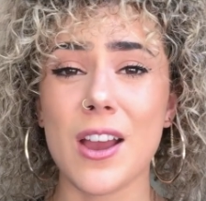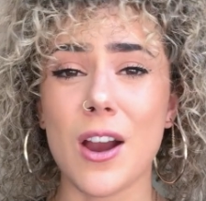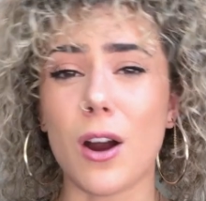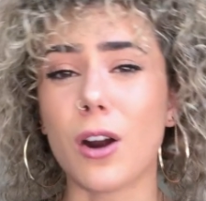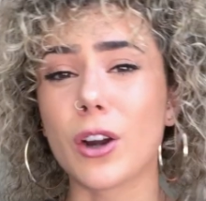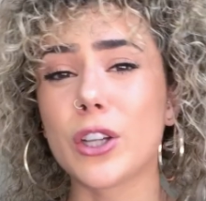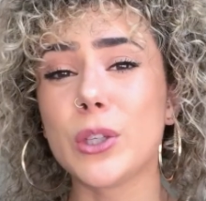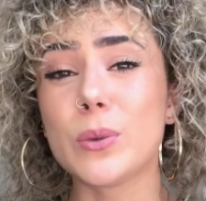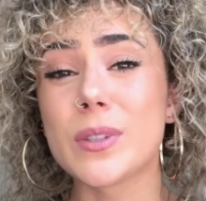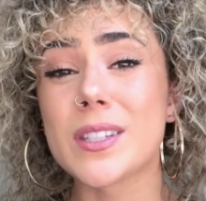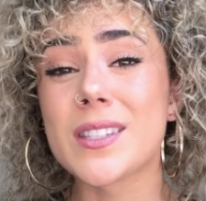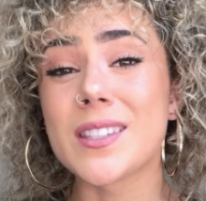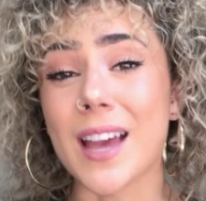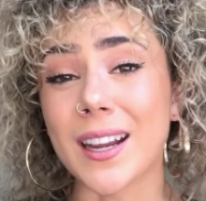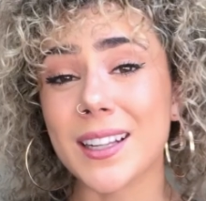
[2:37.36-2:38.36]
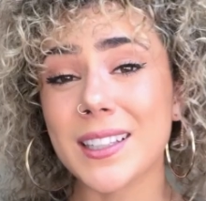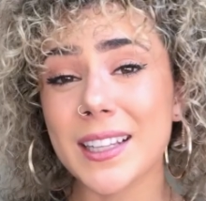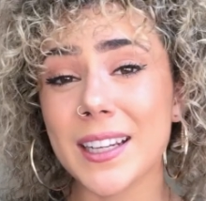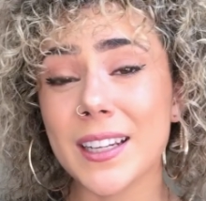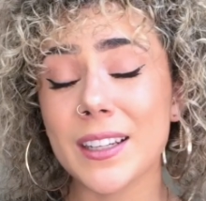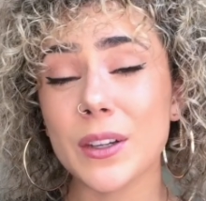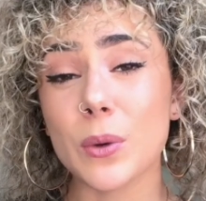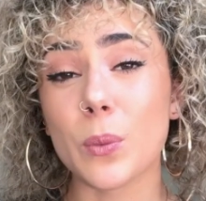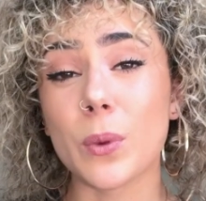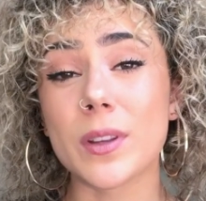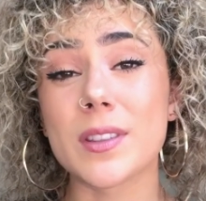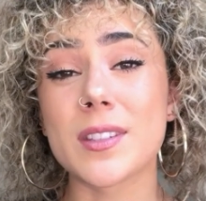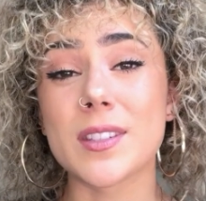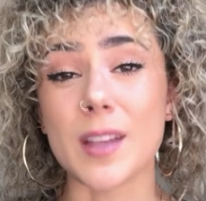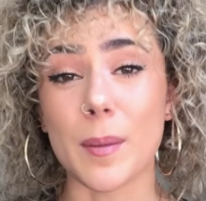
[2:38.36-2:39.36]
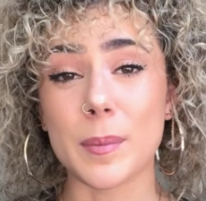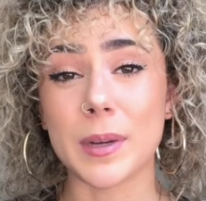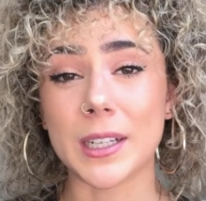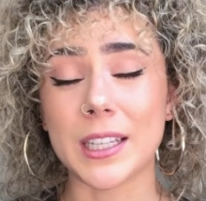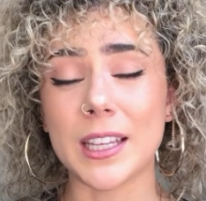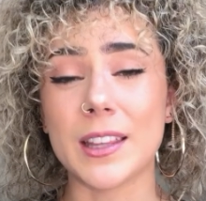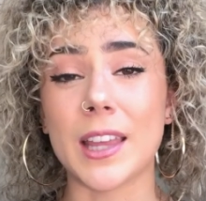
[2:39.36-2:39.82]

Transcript: Are you settling with somebody